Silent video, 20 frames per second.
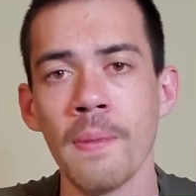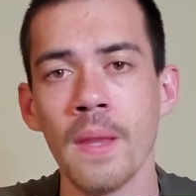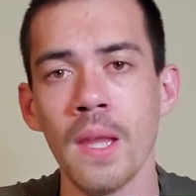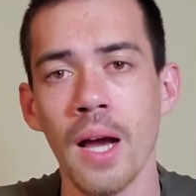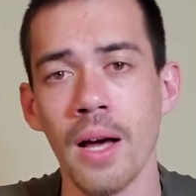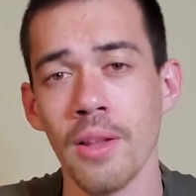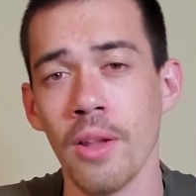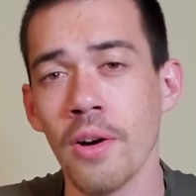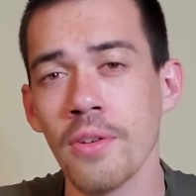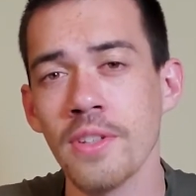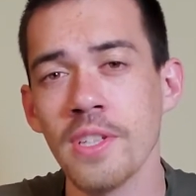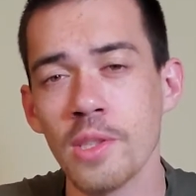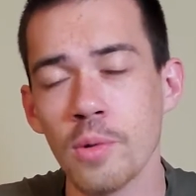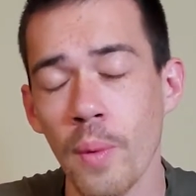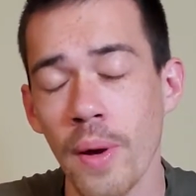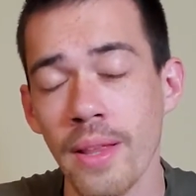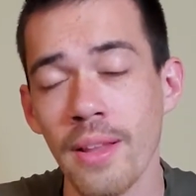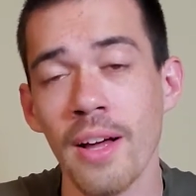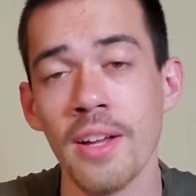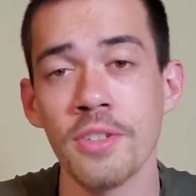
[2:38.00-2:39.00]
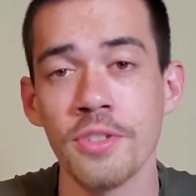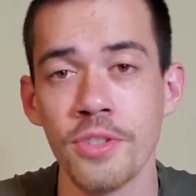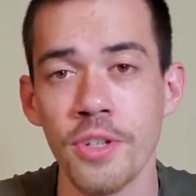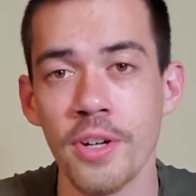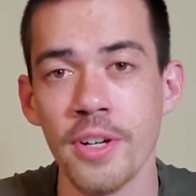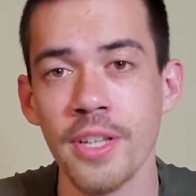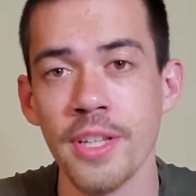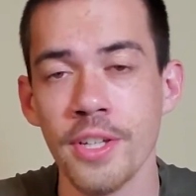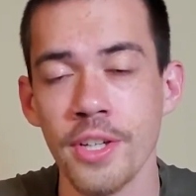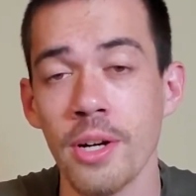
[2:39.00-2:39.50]
Along this weight loss
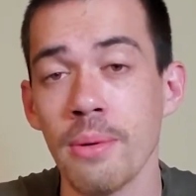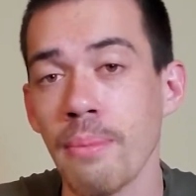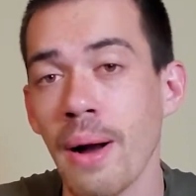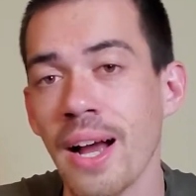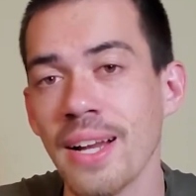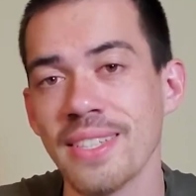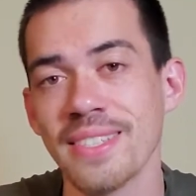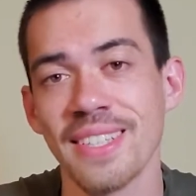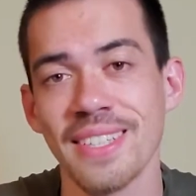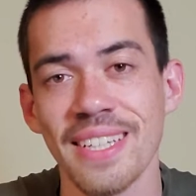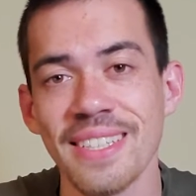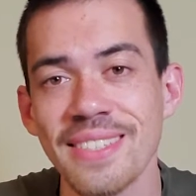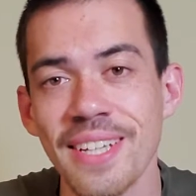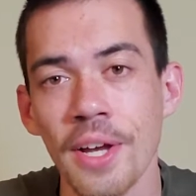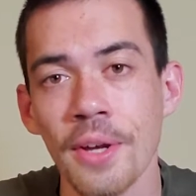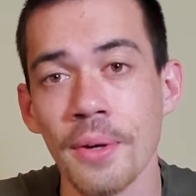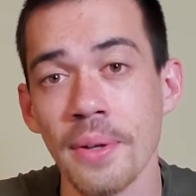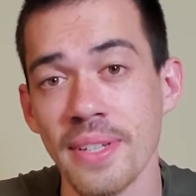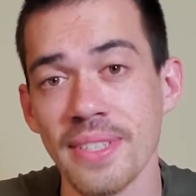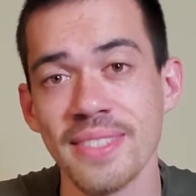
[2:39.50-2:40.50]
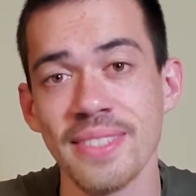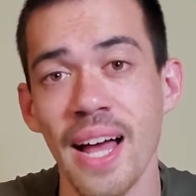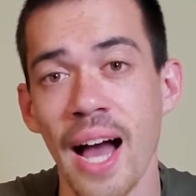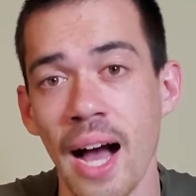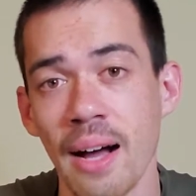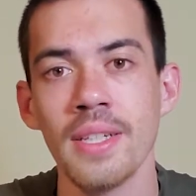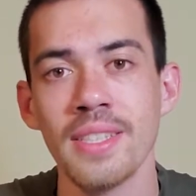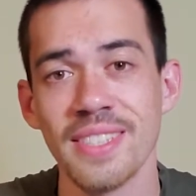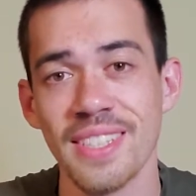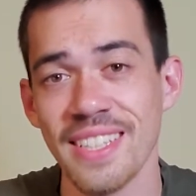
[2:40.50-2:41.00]
journey, your mind is going to tell you to stop.
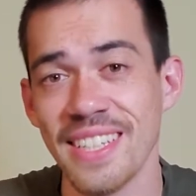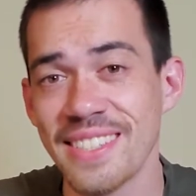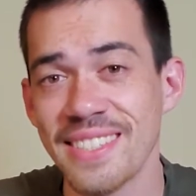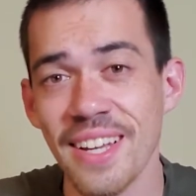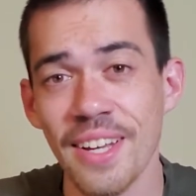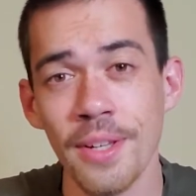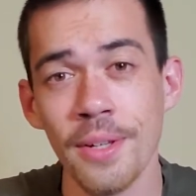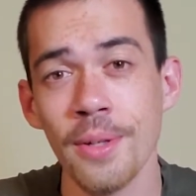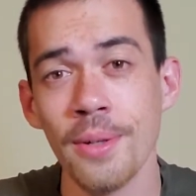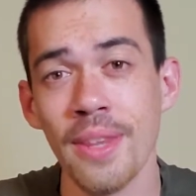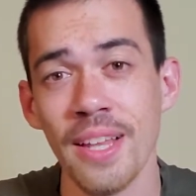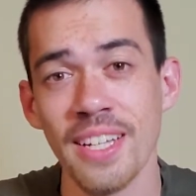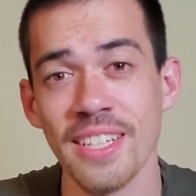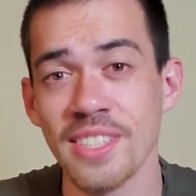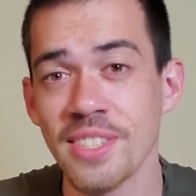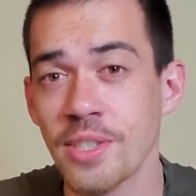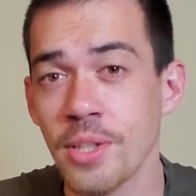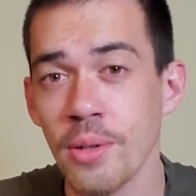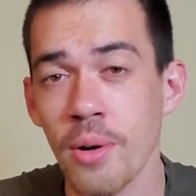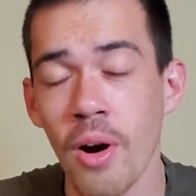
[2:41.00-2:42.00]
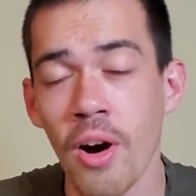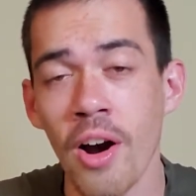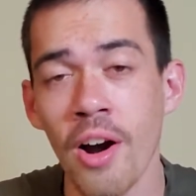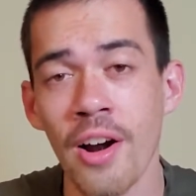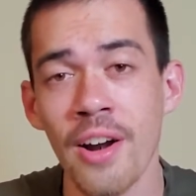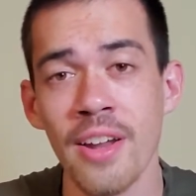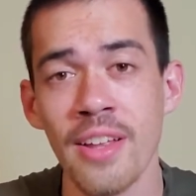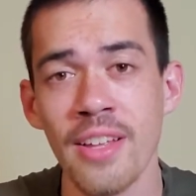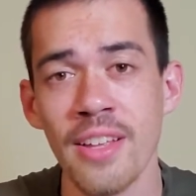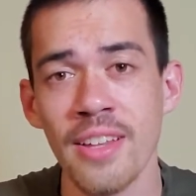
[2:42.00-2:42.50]
It's going to tell you that it's too
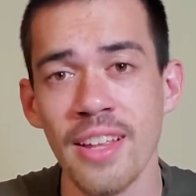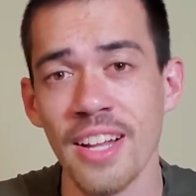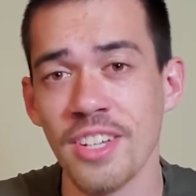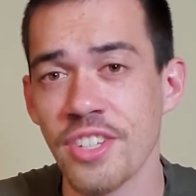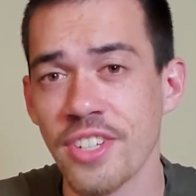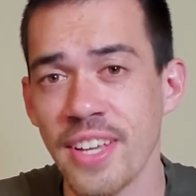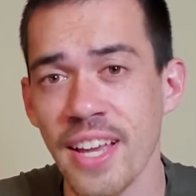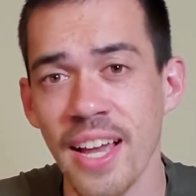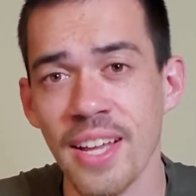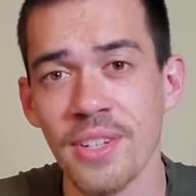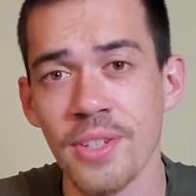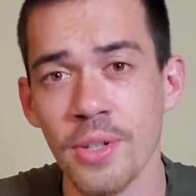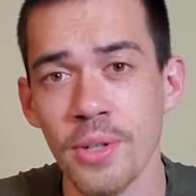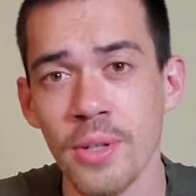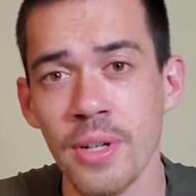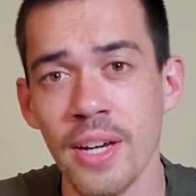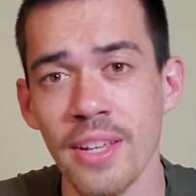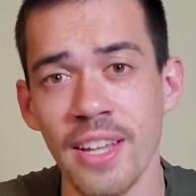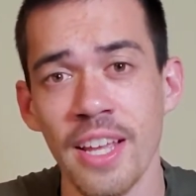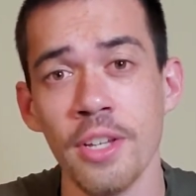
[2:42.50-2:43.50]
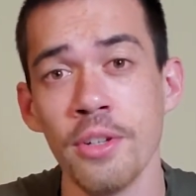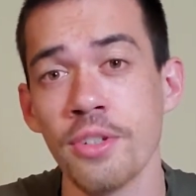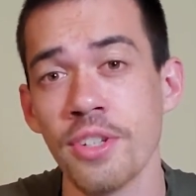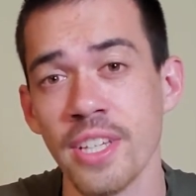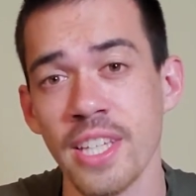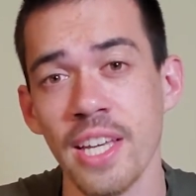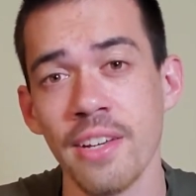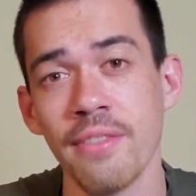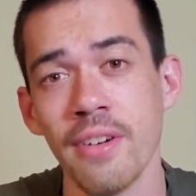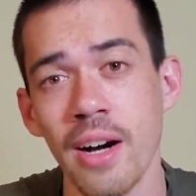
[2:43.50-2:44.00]
hard, that you can't do it, and that you should
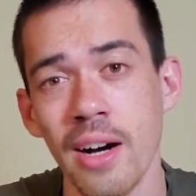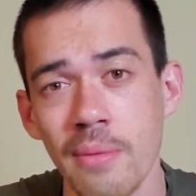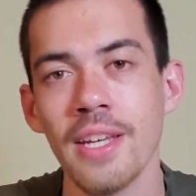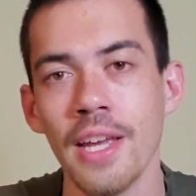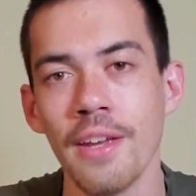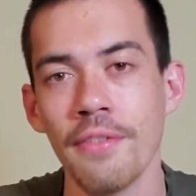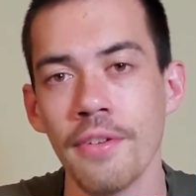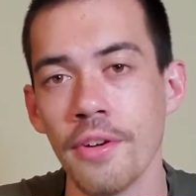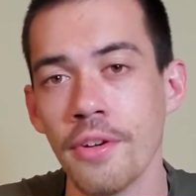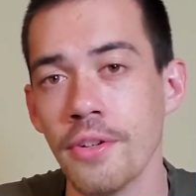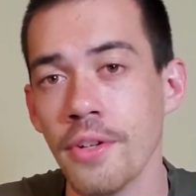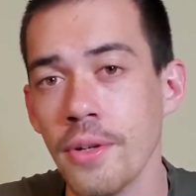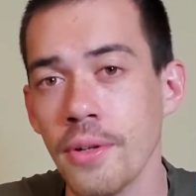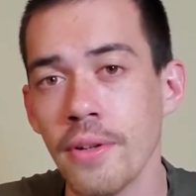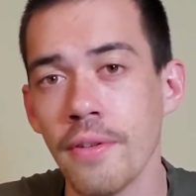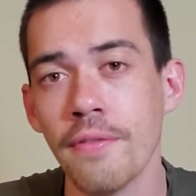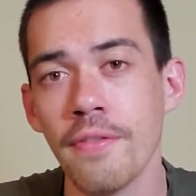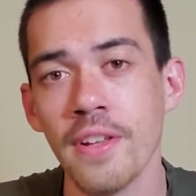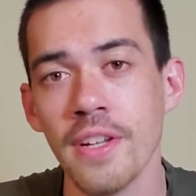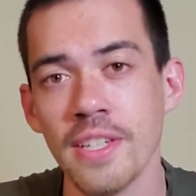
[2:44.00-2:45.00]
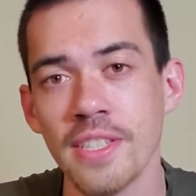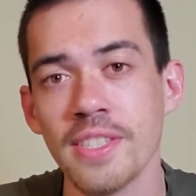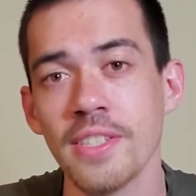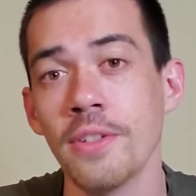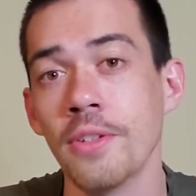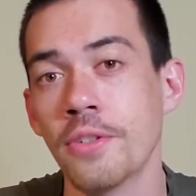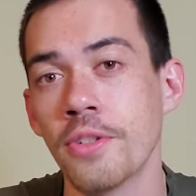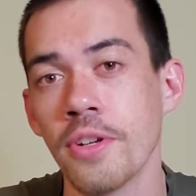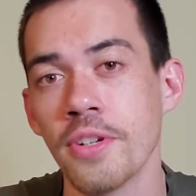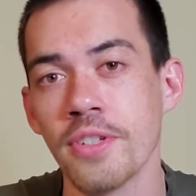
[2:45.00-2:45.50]
give up. If you're new to fitness and
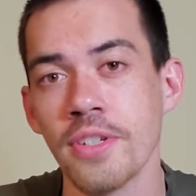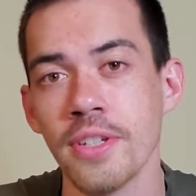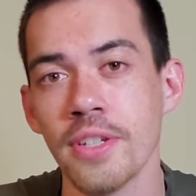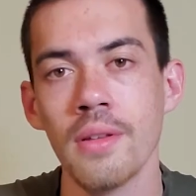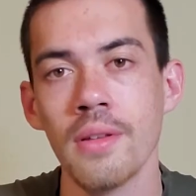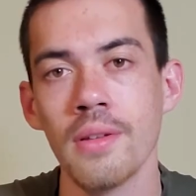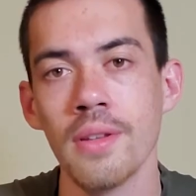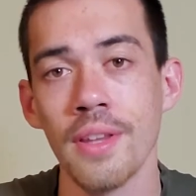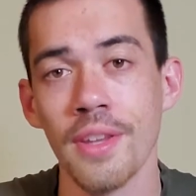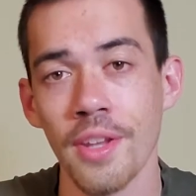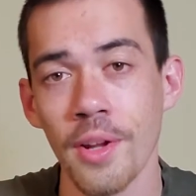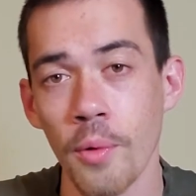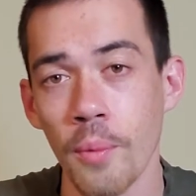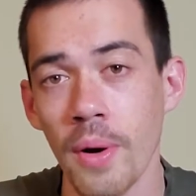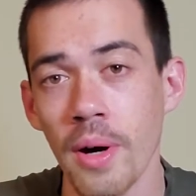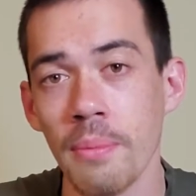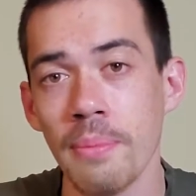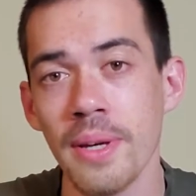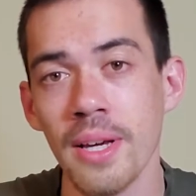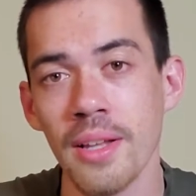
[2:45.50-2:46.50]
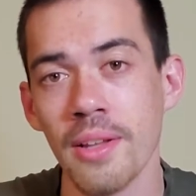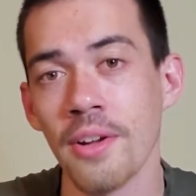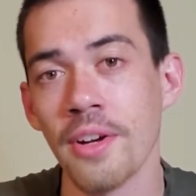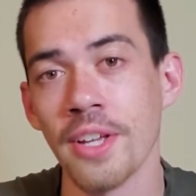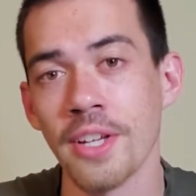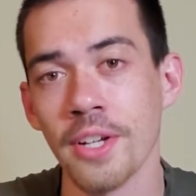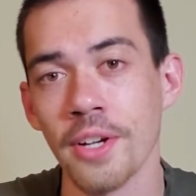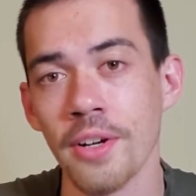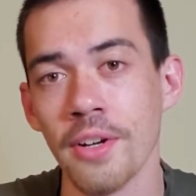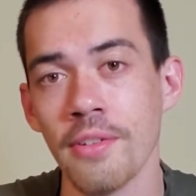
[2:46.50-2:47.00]
nutrition, then there will be a learning
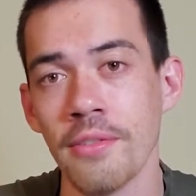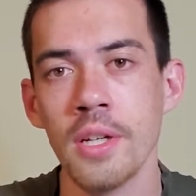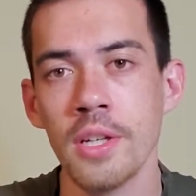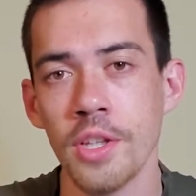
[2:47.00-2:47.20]
curve.